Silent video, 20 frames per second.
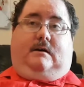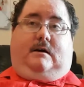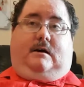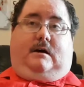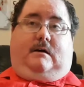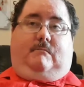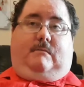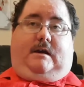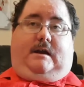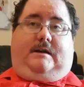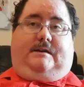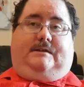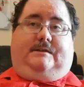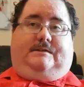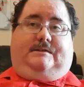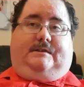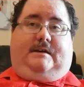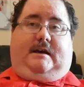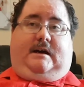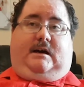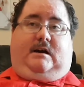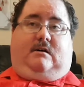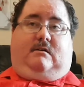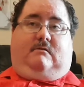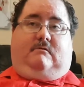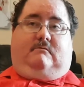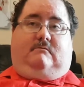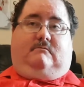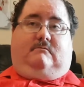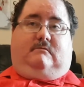It is
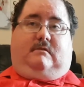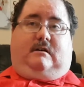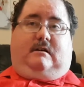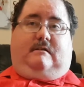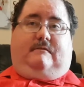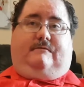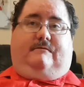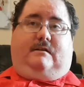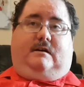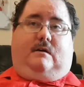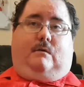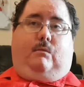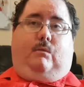now, I think,